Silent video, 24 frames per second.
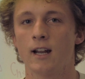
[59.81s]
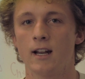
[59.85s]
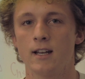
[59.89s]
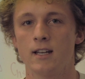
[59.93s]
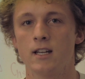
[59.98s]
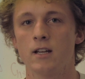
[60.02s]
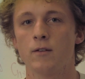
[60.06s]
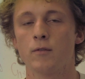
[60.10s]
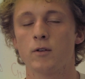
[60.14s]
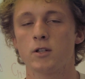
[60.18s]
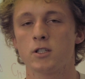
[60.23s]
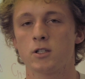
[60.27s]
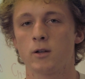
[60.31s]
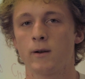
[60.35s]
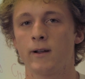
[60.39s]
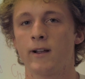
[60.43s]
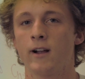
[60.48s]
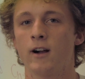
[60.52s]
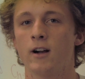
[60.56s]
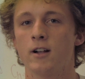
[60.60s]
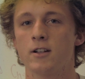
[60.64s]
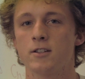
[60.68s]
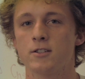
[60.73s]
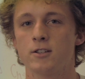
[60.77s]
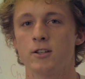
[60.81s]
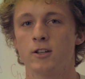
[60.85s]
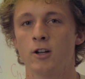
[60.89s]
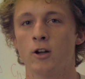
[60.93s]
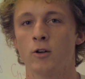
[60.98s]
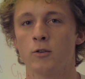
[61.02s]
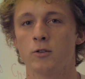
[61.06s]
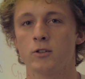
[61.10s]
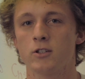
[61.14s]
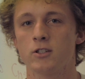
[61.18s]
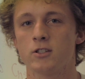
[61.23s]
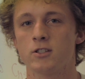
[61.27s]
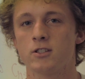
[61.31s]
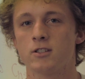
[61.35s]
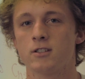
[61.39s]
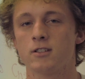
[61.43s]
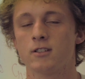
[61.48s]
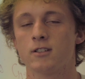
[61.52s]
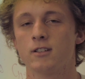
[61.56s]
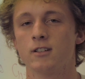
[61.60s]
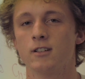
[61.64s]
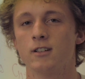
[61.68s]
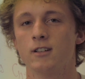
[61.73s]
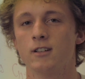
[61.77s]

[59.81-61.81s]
an idea of what's going on, so you don't just